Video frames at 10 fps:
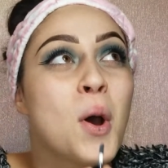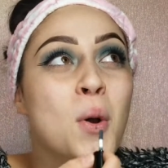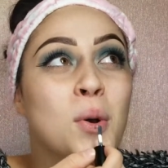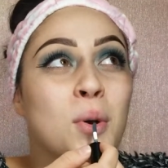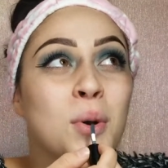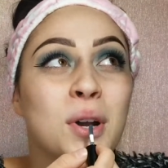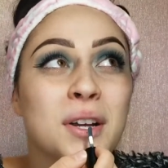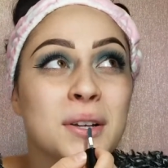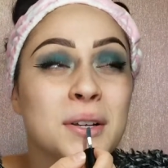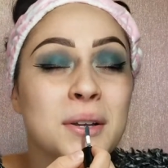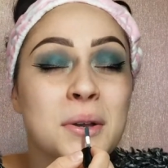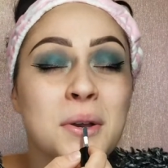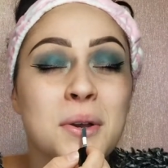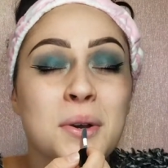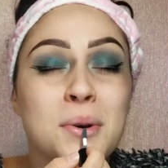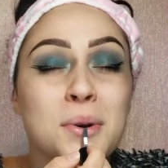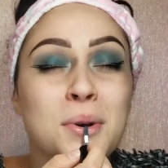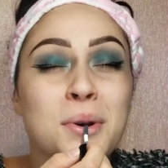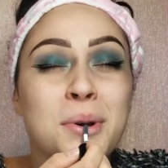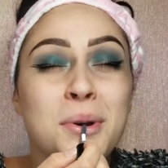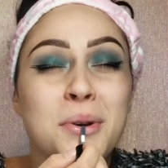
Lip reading: Ooh! Ooh! Ooh!